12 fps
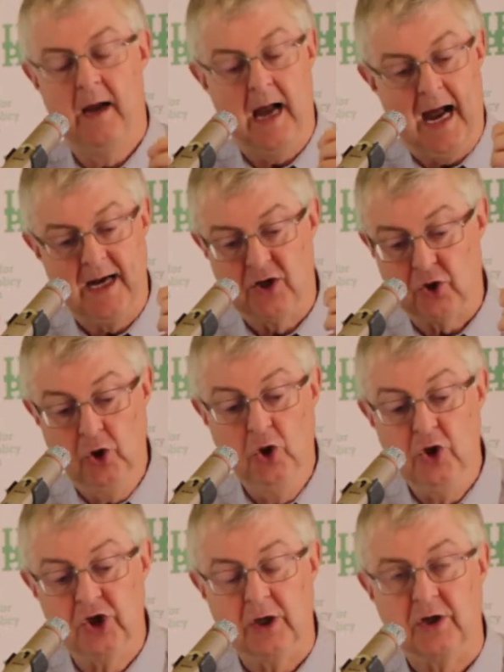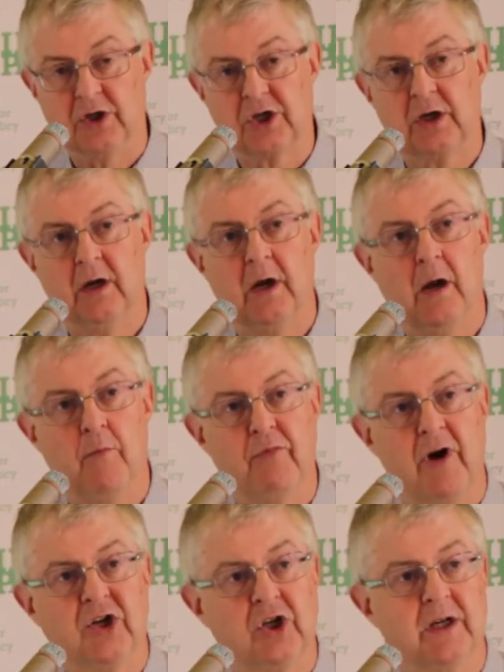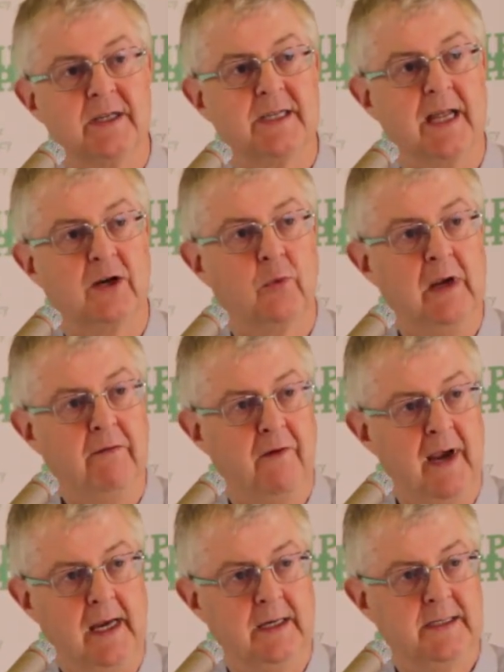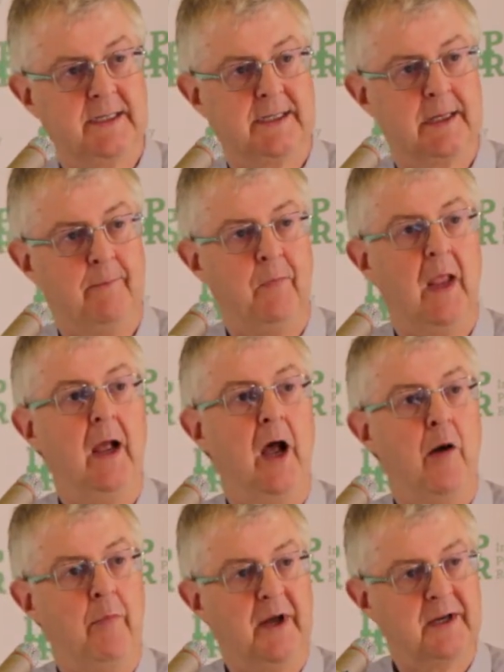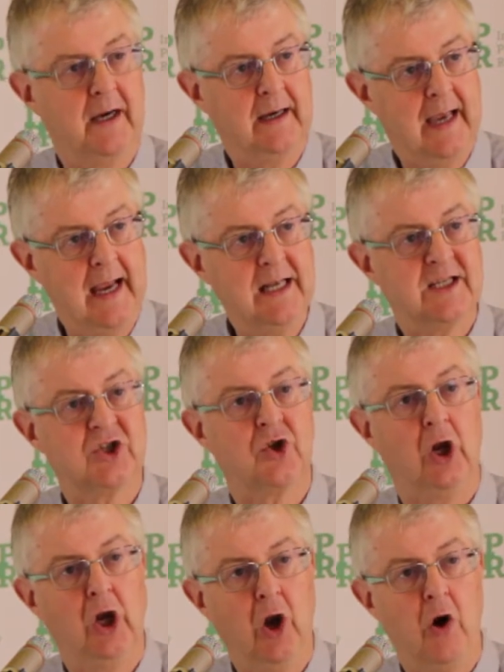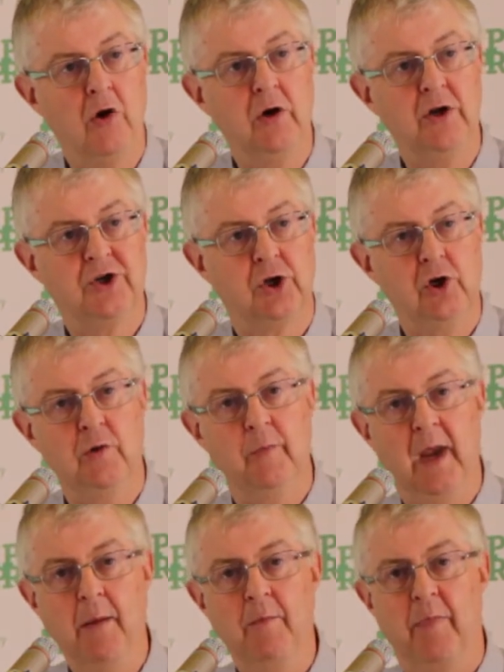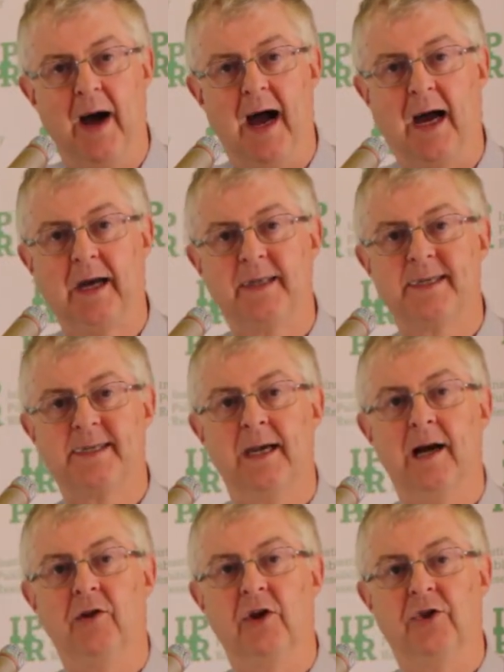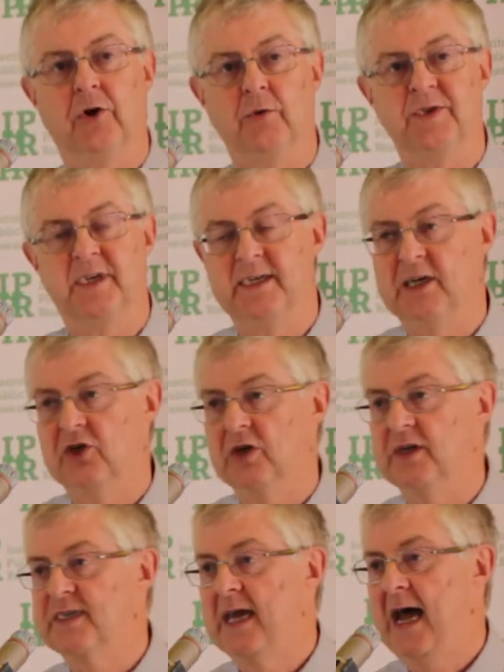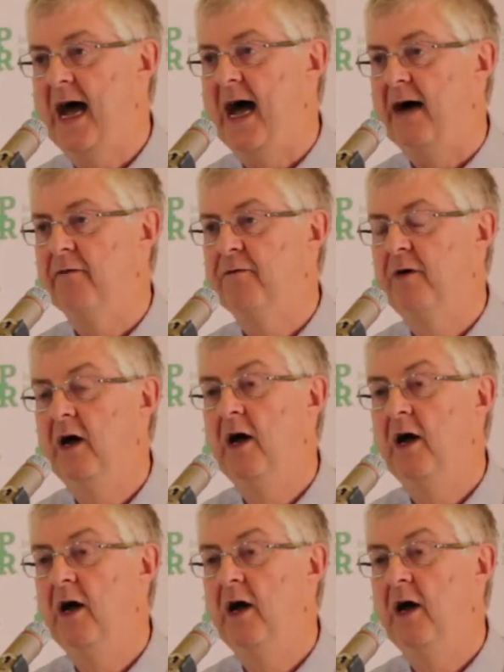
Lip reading: and urgent pressures that we face, but against the long-term impacts that those decisions have